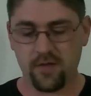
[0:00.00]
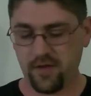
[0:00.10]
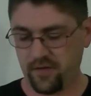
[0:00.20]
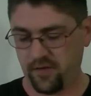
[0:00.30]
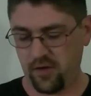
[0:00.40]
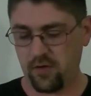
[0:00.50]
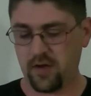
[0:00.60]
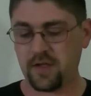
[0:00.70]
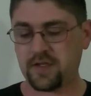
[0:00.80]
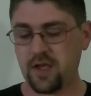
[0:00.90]
This is the
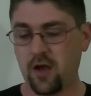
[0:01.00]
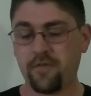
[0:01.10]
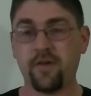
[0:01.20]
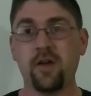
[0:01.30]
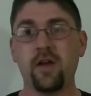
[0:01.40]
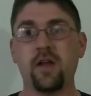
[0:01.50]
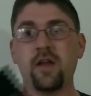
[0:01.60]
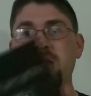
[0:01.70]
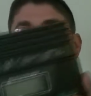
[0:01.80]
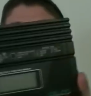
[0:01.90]
unit itself.
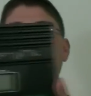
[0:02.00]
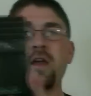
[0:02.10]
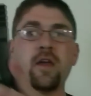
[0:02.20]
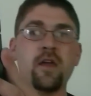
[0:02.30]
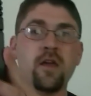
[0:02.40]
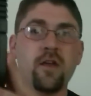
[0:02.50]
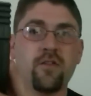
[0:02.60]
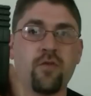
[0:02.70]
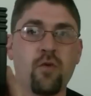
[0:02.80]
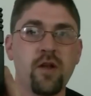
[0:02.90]
It is a
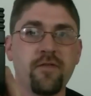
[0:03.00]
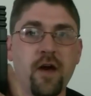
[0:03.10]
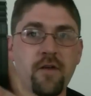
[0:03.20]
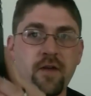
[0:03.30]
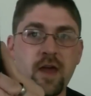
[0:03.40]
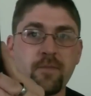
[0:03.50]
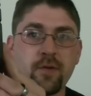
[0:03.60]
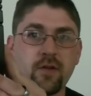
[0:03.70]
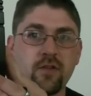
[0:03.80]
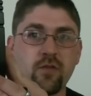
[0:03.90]
25 amp,
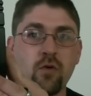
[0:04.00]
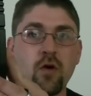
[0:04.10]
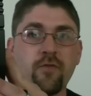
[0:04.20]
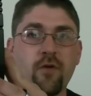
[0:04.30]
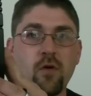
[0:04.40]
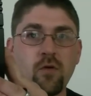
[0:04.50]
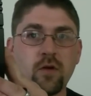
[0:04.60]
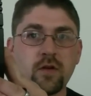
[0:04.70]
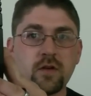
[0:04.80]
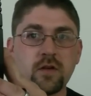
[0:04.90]
12
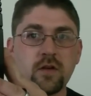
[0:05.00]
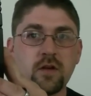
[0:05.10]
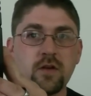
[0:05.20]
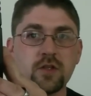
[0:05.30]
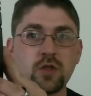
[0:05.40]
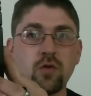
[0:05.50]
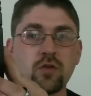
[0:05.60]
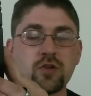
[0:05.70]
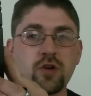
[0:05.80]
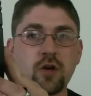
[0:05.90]
volt
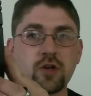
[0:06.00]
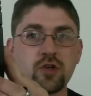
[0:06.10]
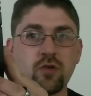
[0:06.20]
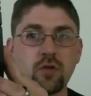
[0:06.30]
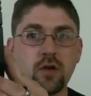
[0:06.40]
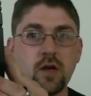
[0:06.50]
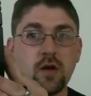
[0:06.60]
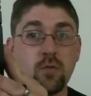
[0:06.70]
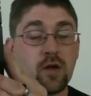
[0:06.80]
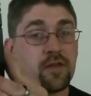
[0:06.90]
solar charge controller
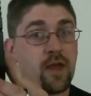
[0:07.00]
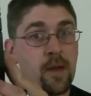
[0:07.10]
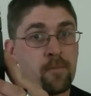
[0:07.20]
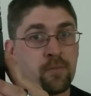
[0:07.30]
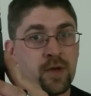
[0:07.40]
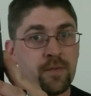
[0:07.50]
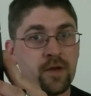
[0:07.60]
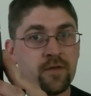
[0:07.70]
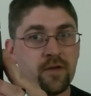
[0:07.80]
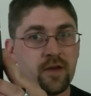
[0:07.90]
with
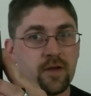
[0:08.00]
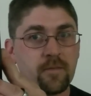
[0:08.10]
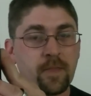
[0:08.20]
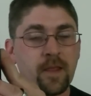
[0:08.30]
MPPT.